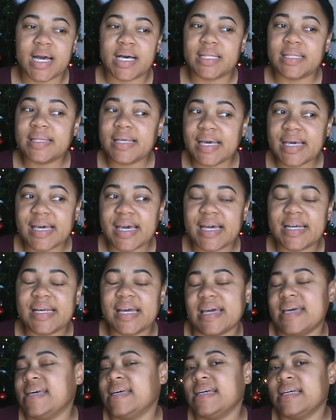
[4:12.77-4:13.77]
Lincoln
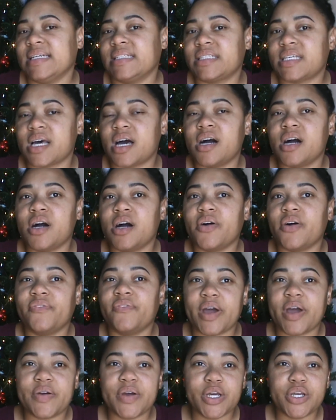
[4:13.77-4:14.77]
is
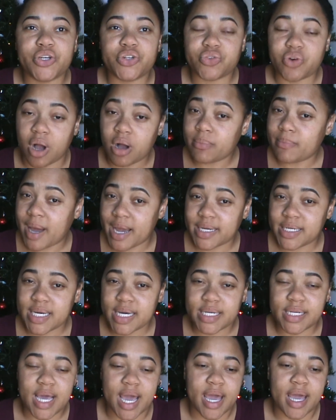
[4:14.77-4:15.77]
very
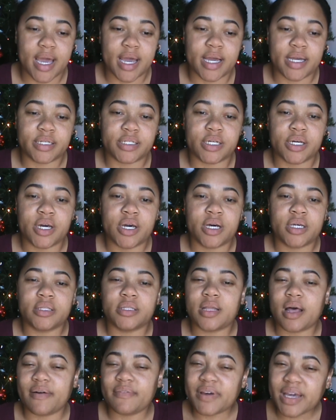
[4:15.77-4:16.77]
strong-minded and
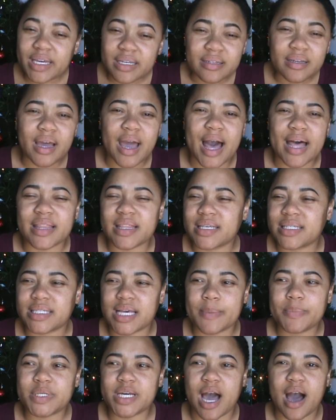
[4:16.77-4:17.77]
loving. At the
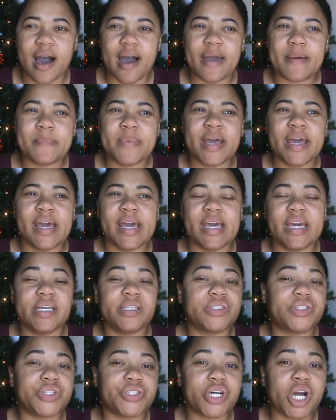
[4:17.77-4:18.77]
same time, he's
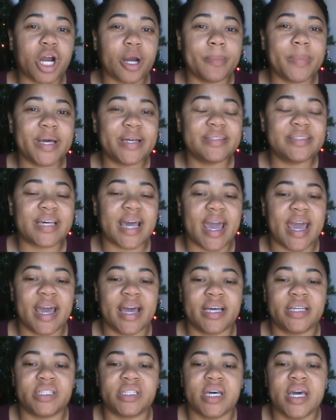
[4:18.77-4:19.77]
determined
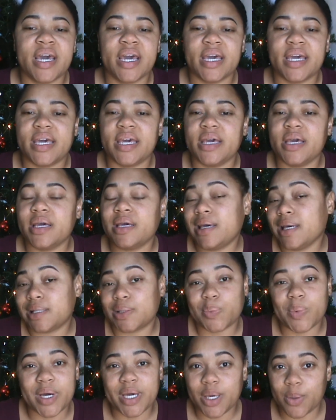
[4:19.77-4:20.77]
and he
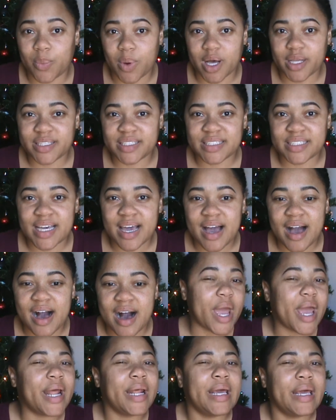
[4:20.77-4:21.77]
gets what he wants,
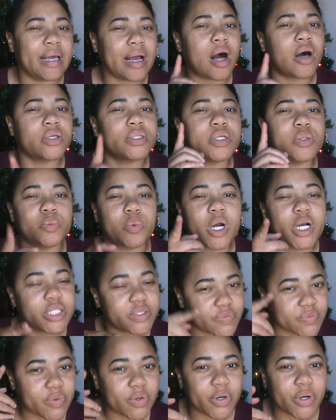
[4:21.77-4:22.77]
and he also works
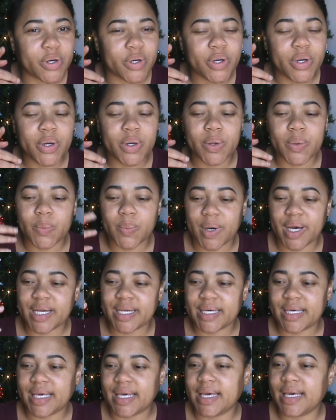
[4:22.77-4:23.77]
for what
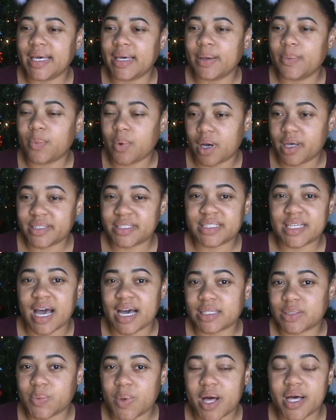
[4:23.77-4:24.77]
he wants
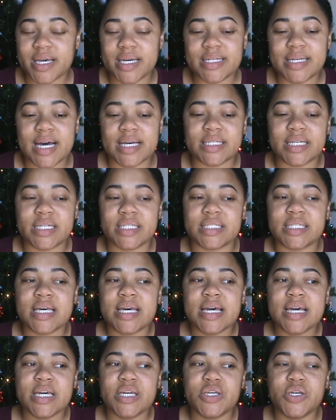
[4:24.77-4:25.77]
as well. He doesn't
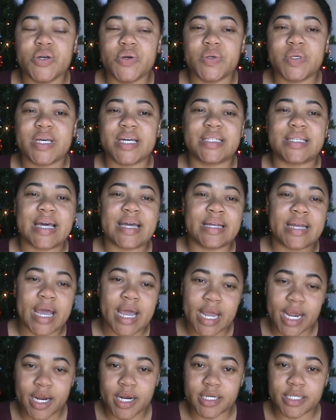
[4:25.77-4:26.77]
use his
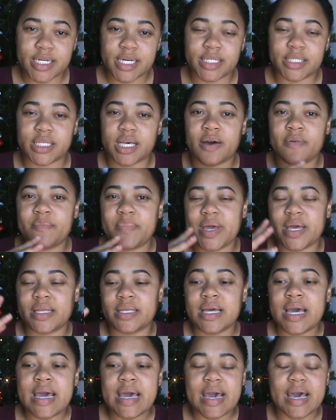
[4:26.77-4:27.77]
inheritance of
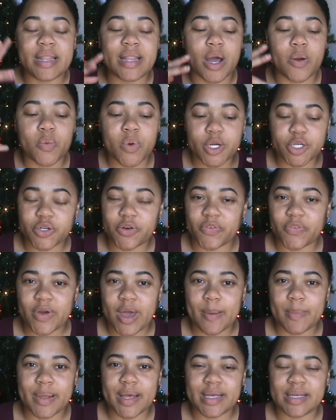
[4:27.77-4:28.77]
being in that richer
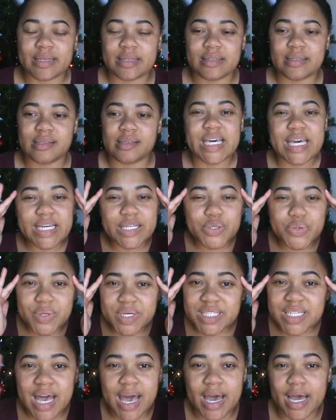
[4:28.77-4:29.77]
family get to
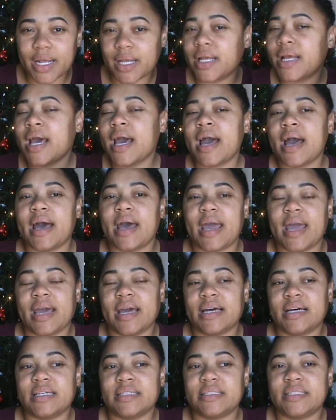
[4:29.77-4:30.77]
his head,
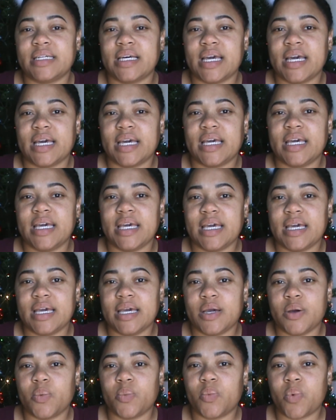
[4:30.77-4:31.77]
and
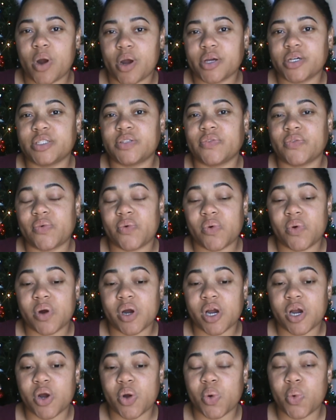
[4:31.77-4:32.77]
he works
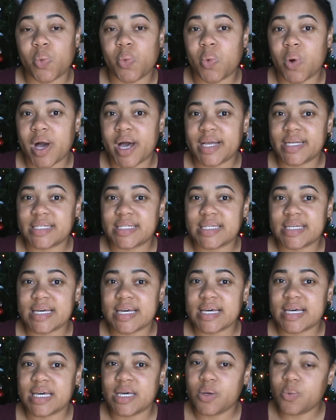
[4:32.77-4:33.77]
for what
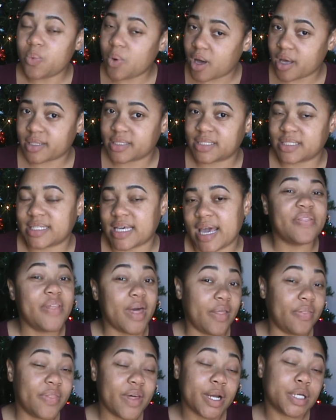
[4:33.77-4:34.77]
he wants.
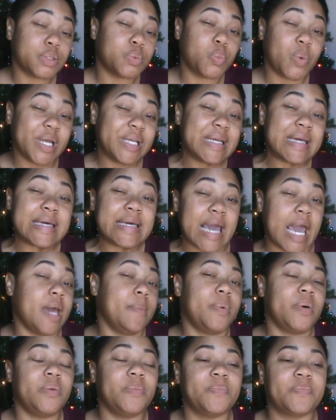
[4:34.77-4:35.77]
Then there's Whitney
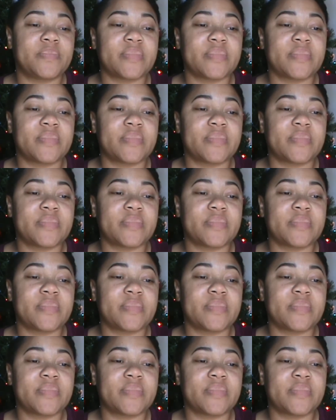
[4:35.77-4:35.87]
Gable.